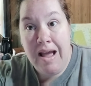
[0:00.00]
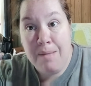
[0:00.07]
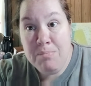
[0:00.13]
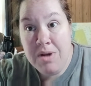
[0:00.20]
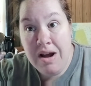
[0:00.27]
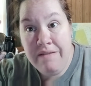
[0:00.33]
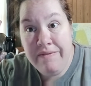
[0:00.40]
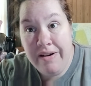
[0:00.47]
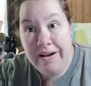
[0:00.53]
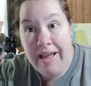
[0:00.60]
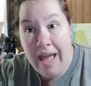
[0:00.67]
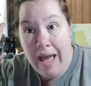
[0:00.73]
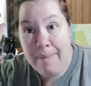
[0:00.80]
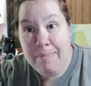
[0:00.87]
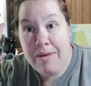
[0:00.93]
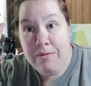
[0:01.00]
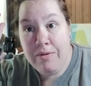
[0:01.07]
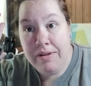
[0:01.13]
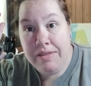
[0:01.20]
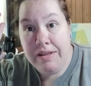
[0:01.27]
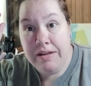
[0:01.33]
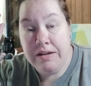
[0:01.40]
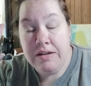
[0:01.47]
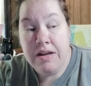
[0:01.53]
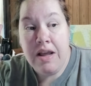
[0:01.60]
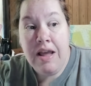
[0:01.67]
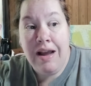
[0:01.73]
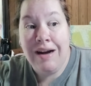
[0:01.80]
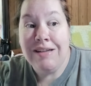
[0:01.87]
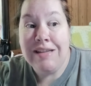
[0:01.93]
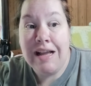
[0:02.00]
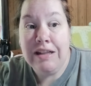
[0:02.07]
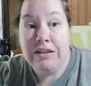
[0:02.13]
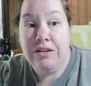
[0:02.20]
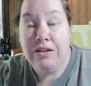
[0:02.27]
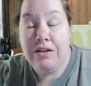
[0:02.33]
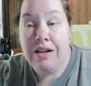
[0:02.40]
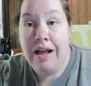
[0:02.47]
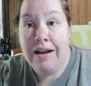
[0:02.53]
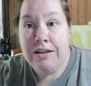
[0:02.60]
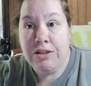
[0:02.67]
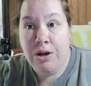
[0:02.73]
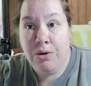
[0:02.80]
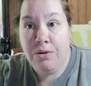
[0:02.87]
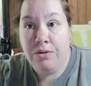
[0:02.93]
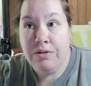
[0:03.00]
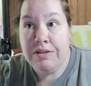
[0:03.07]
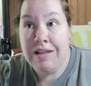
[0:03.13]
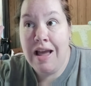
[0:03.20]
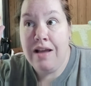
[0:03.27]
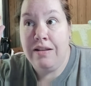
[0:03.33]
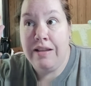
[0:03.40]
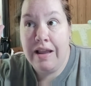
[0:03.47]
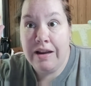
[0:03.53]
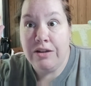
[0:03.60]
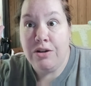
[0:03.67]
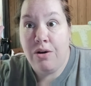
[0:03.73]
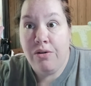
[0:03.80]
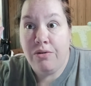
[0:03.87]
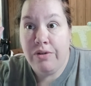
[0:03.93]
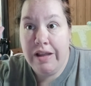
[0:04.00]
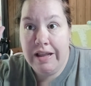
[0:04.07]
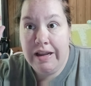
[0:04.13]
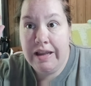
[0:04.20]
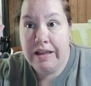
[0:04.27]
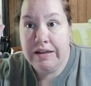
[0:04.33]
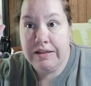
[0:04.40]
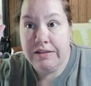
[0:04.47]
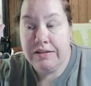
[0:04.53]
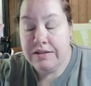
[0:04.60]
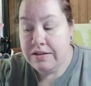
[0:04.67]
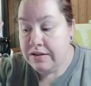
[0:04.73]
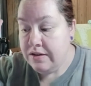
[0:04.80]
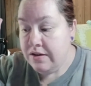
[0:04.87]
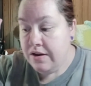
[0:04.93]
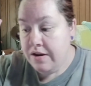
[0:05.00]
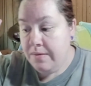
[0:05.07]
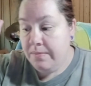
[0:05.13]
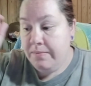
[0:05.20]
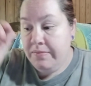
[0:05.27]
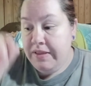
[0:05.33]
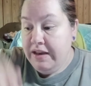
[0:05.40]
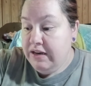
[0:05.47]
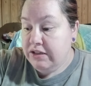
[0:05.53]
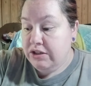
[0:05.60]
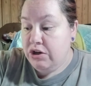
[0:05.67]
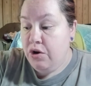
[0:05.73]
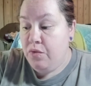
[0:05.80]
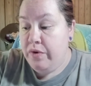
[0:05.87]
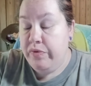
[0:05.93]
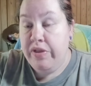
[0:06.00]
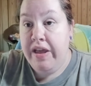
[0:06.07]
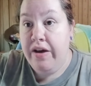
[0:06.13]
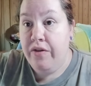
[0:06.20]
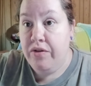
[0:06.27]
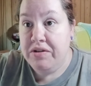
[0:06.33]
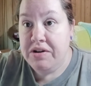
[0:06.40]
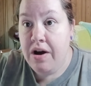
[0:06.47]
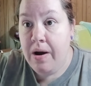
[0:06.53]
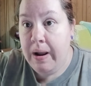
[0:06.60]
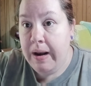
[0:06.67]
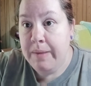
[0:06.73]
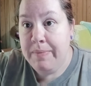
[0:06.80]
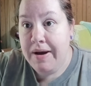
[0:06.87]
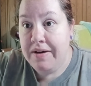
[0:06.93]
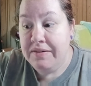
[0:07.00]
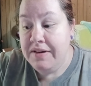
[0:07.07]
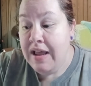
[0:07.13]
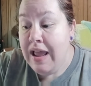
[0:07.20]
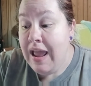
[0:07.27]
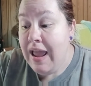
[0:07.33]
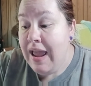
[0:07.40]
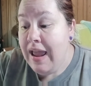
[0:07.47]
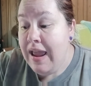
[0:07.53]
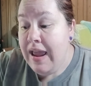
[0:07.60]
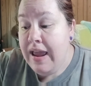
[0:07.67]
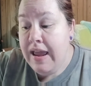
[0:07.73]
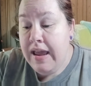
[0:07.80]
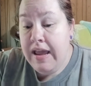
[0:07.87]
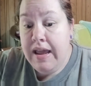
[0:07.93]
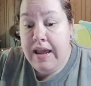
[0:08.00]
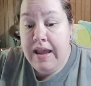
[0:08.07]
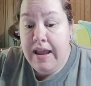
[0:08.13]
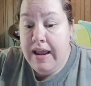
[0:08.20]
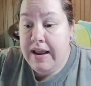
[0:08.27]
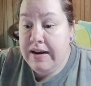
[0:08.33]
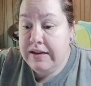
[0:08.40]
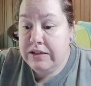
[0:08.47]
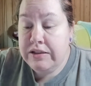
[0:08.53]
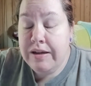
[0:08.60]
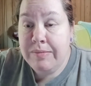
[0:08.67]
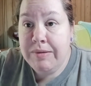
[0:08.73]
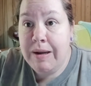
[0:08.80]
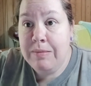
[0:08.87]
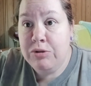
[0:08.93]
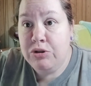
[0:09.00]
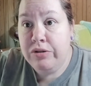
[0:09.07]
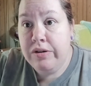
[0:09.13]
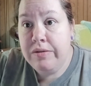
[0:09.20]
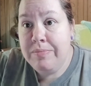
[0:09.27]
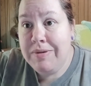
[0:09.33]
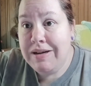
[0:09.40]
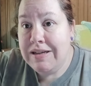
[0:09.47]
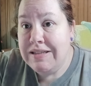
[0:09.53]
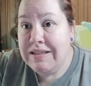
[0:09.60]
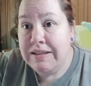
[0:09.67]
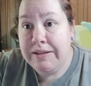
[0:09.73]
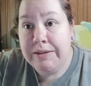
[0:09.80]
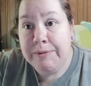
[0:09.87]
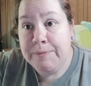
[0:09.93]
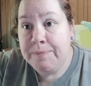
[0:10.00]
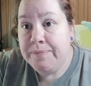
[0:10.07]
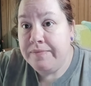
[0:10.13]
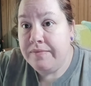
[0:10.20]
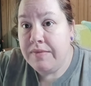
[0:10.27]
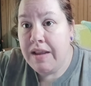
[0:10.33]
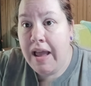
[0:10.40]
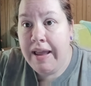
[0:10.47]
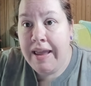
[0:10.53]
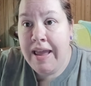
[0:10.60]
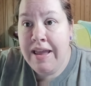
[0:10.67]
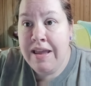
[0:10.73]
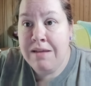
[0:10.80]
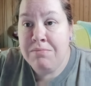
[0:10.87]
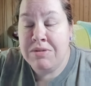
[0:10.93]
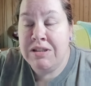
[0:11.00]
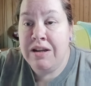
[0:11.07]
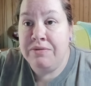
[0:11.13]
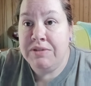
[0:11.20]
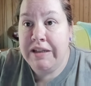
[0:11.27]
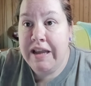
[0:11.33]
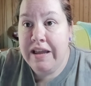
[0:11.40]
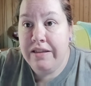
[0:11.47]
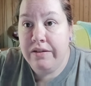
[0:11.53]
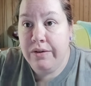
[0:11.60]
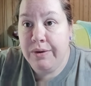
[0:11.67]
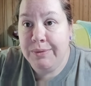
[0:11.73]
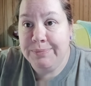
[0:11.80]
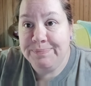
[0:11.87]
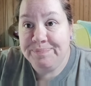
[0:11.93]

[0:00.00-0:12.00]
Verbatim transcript: I'm not very happy with it because I look like a total, sound like a total idiot that doesn't know what the hell they're talking about. And it's sometimes true because I can't get myself together.